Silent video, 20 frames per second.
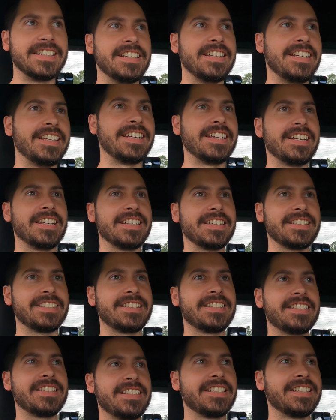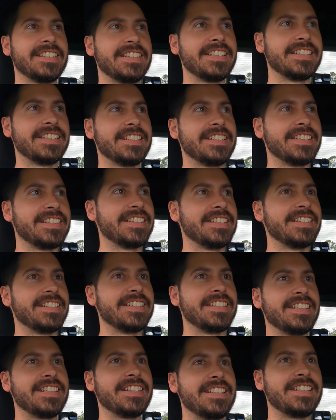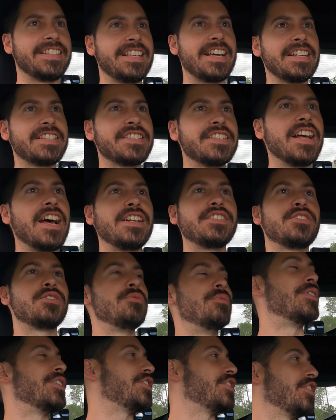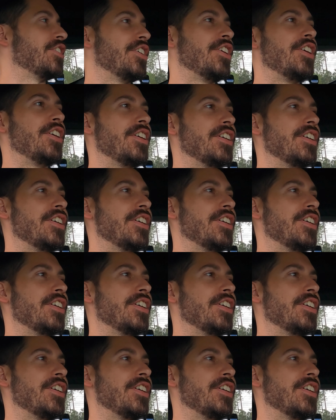Yes. That's not too much at all.